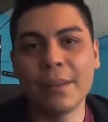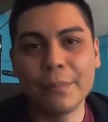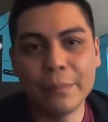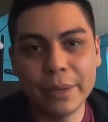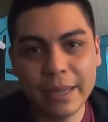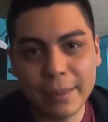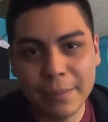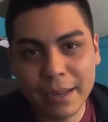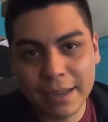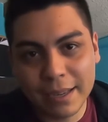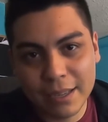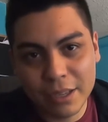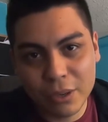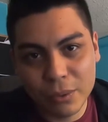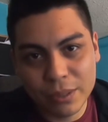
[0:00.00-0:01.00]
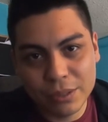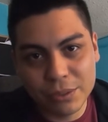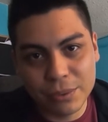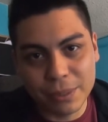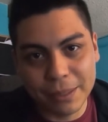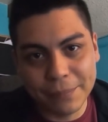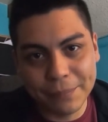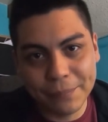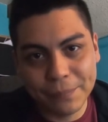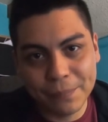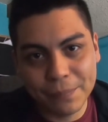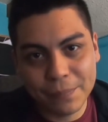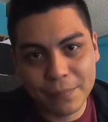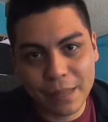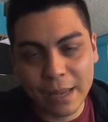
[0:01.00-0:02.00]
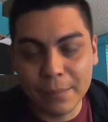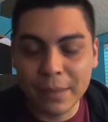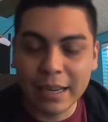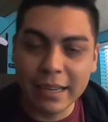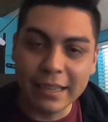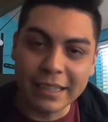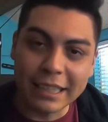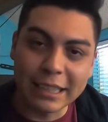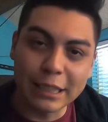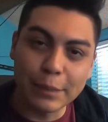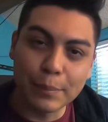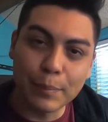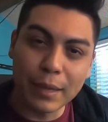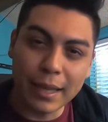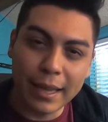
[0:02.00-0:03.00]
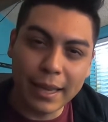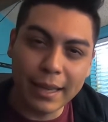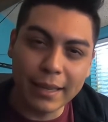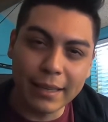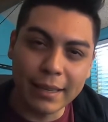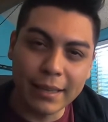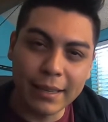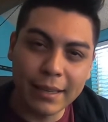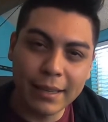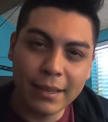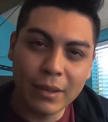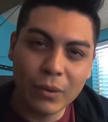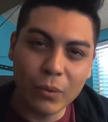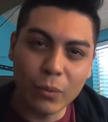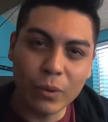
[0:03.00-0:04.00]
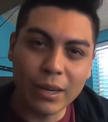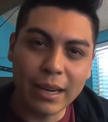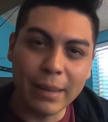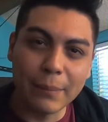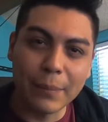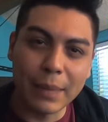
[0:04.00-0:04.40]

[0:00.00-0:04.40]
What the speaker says: But I'm not going to go into it. I'm not going to explain what I